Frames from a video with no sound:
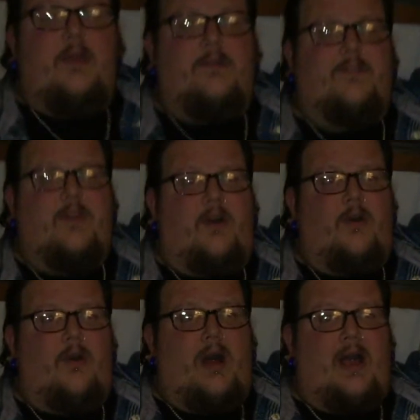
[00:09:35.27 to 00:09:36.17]

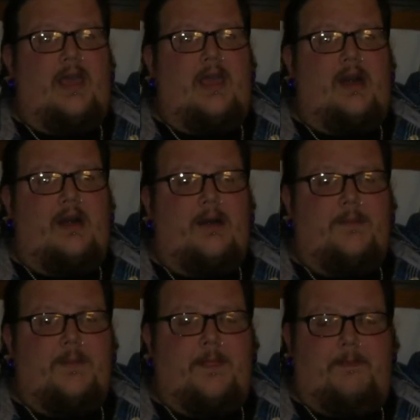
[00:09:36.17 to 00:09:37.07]
So I
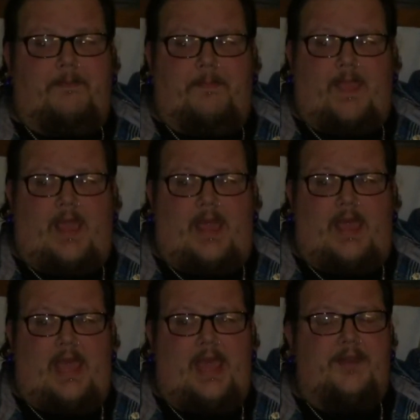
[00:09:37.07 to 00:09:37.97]

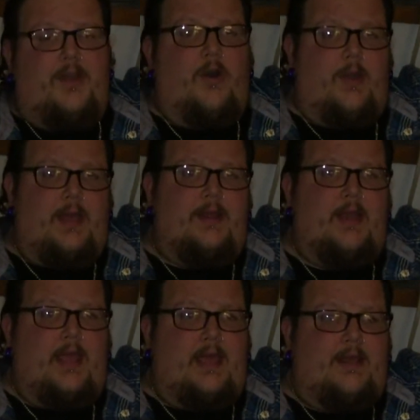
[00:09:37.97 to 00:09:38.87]
had to go in
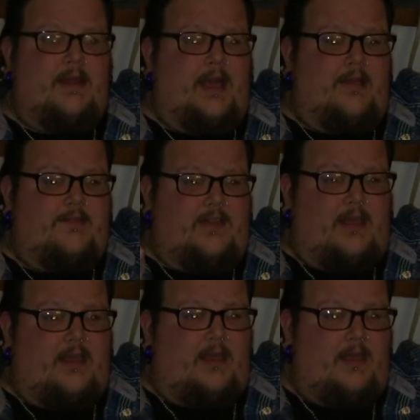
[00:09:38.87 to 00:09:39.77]
and
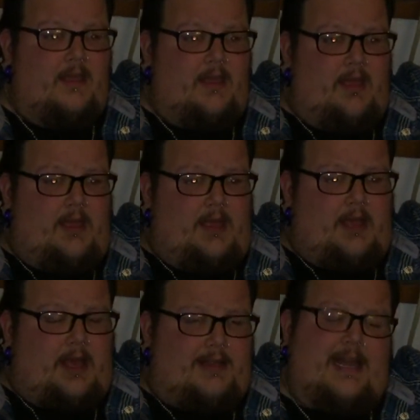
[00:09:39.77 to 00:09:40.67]
see
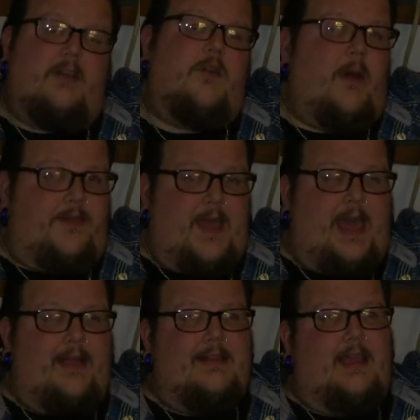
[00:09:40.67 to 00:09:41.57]
a doctor about
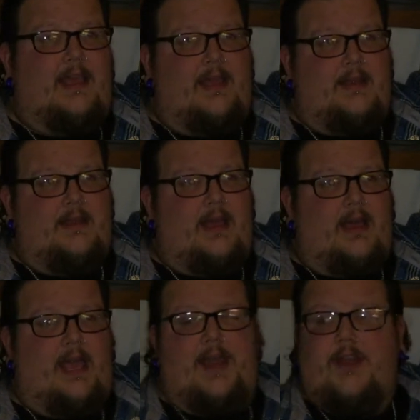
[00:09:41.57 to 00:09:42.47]
that, and
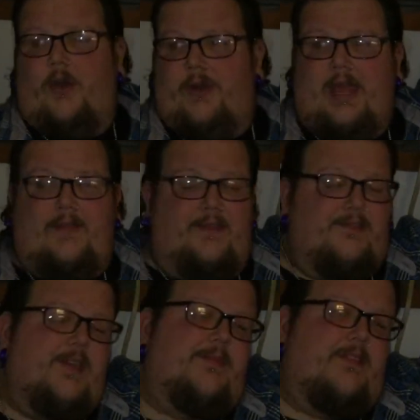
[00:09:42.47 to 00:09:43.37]
I had to go in and have the
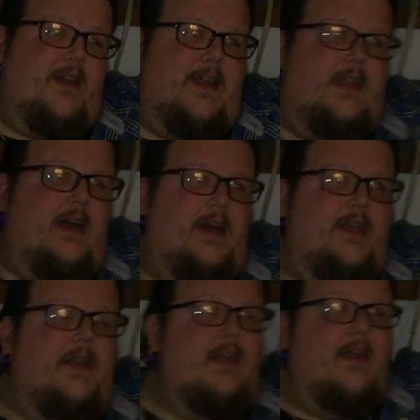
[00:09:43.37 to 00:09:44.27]
sleep study
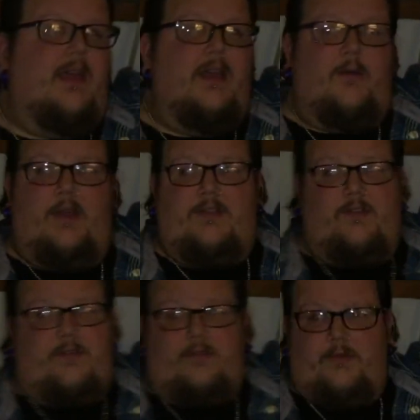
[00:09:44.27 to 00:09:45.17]
done,
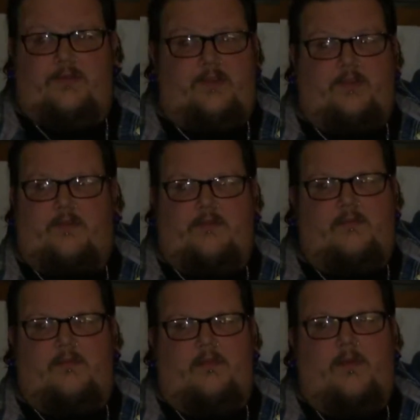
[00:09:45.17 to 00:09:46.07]
which was just
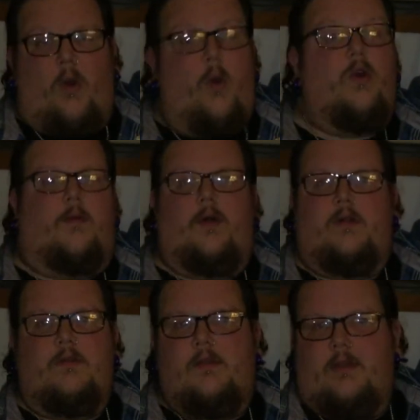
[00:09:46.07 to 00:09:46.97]

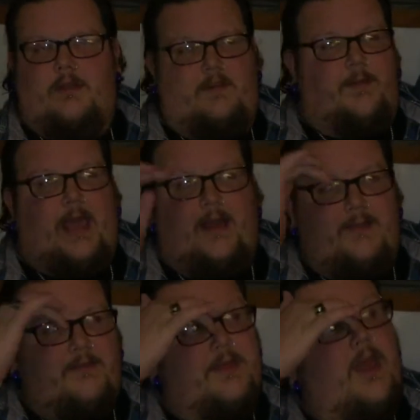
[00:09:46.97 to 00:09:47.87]
horrible, to be
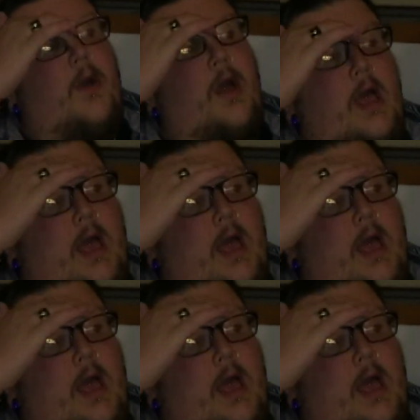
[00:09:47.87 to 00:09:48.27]
honest with you.